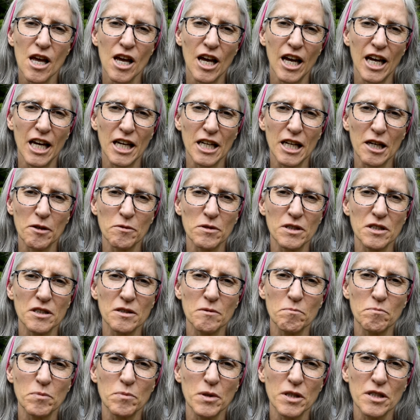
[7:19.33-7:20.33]
And I
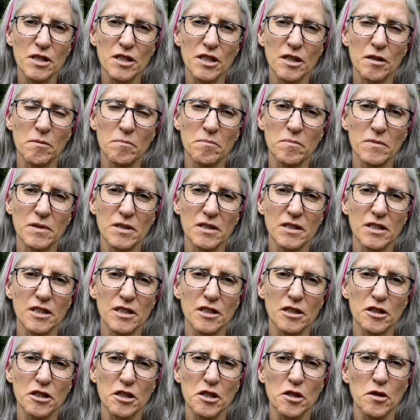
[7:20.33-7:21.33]
will put some
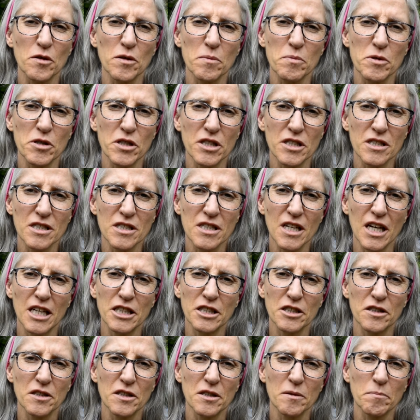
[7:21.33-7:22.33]
little descriptions
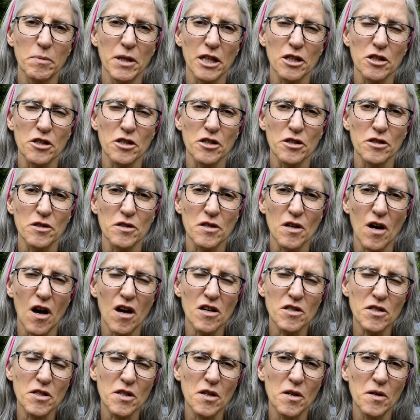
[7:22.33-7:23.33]
under the pictures
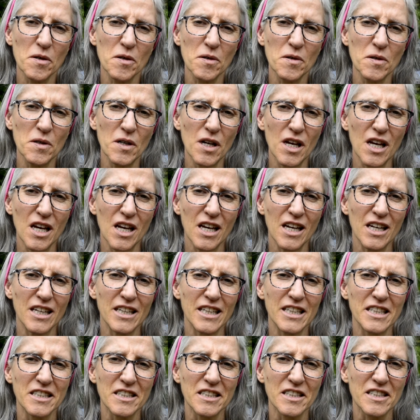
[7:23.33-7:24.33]
also
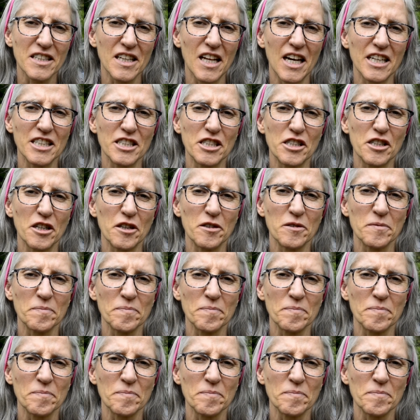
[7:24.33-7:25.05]
in the slideshow.